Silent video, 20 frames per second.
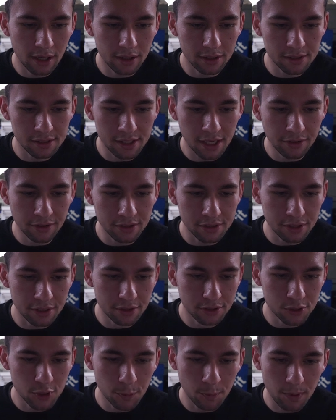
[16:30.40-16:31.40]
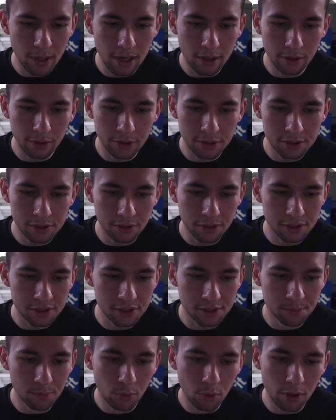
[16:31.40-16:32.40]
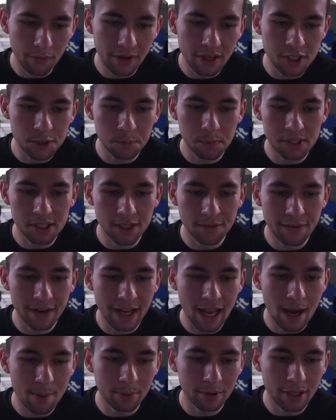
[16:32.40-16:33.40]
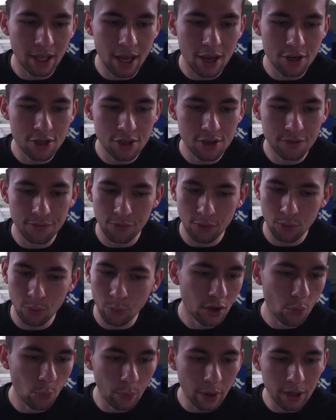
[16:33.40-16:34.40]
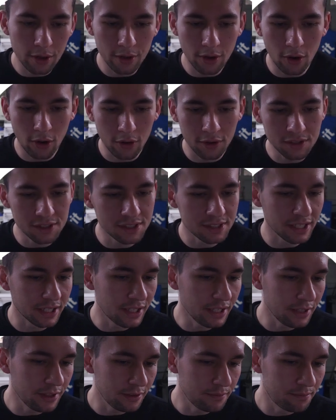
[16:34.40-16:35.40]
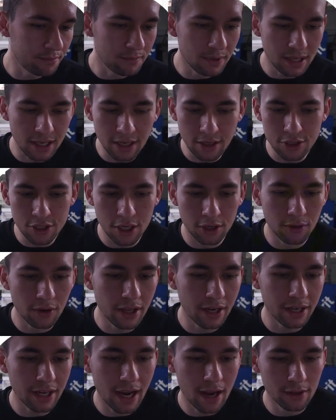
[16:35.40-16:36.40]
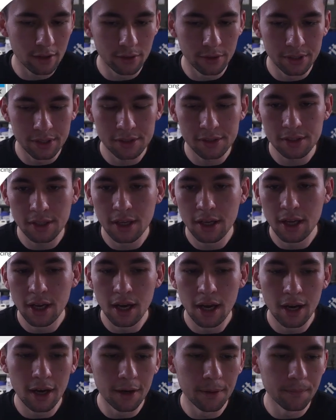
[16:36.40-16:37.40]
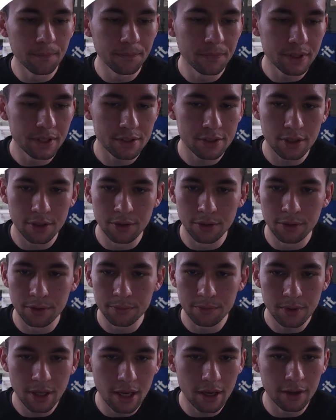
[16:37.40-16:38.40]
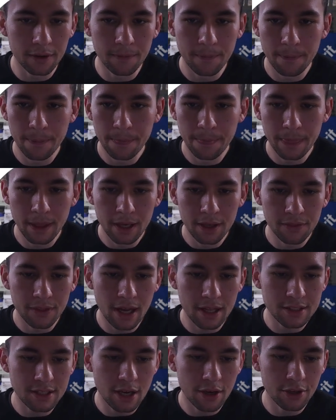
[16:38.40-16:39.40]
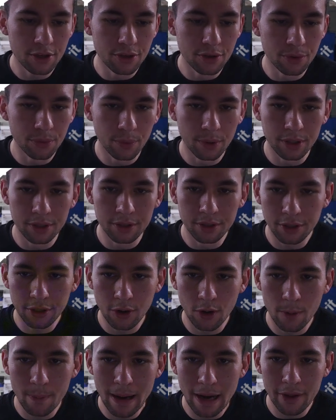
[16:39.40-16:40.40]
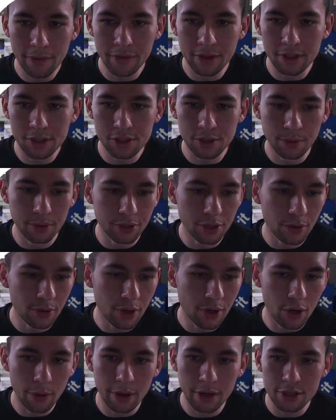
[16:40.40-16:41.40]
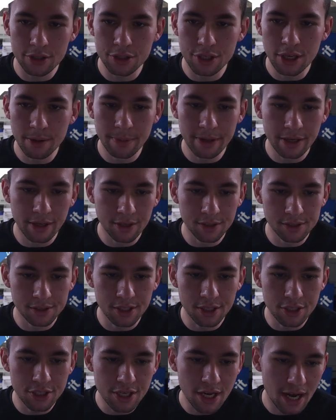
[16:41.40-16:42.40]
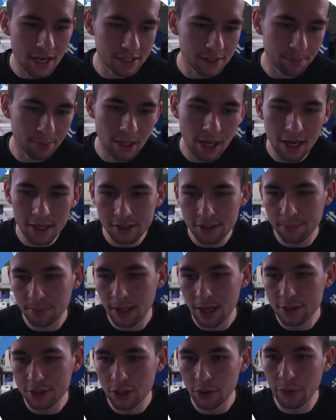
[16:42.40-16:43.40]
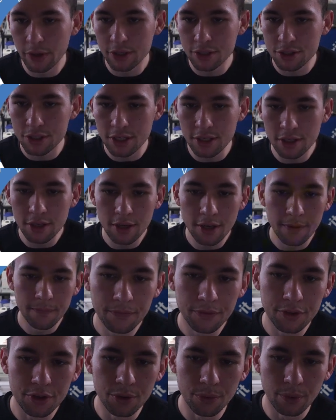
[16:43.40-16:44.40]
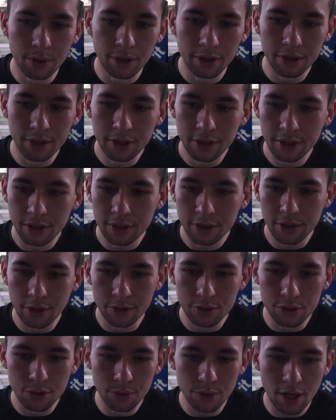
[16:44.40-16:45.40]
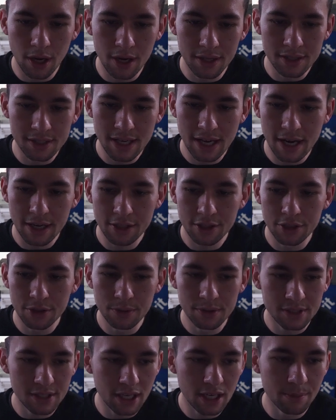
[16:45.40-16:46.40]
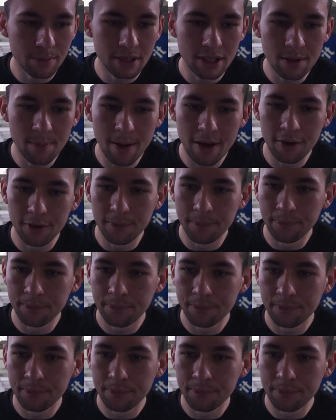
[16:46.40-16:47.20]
Stainless steel and super alloys. So this is more of a specific application for weird, hard, sticky, heat-generating alloys. So yeah, that's how you would go about this. You would go to OSG because DGI Supply supplies OSG. You would go to contact and you would send them an email,